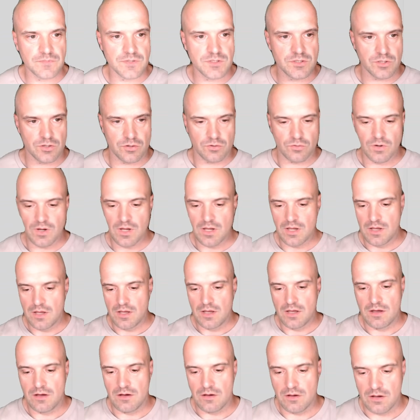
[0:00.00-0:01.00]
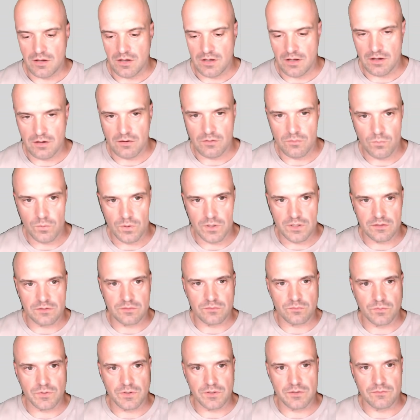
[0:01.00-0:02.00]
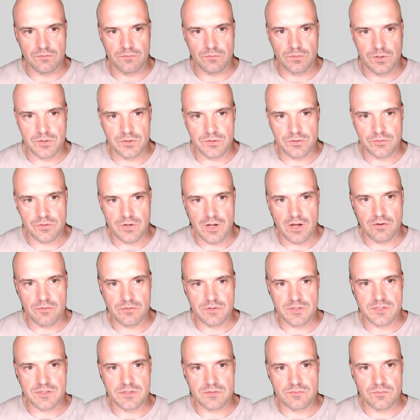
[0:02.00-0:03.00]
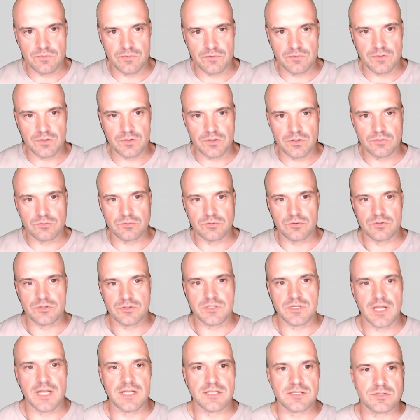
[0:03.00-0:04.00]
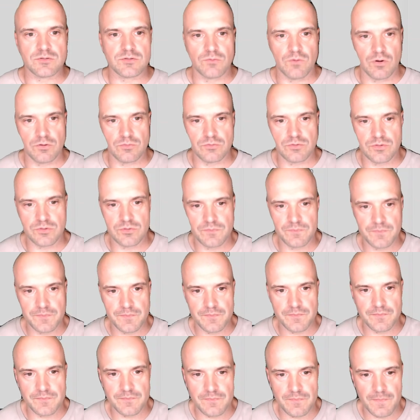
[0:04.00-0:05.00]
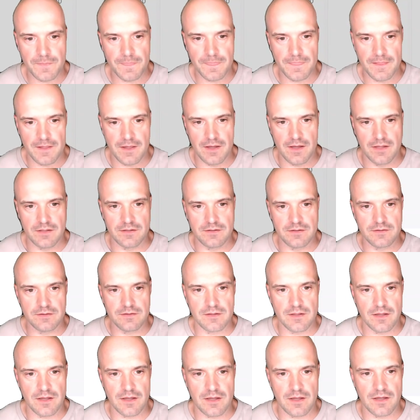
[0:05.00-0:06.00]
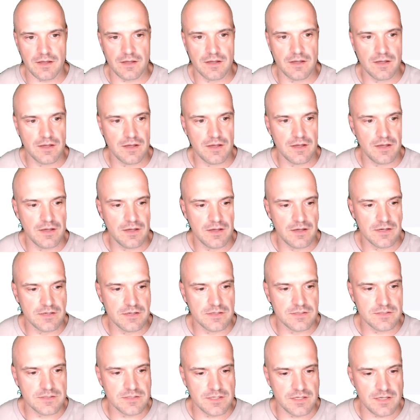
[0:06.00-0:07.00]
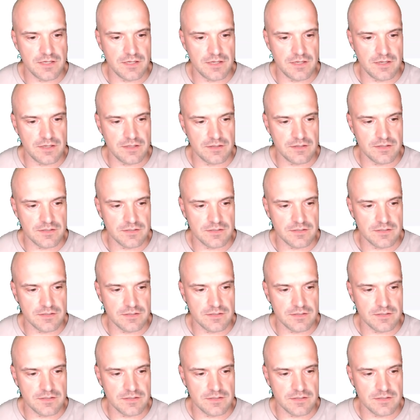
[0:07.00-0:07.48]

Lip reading: So what we will do now is we will go to the sales quote and see the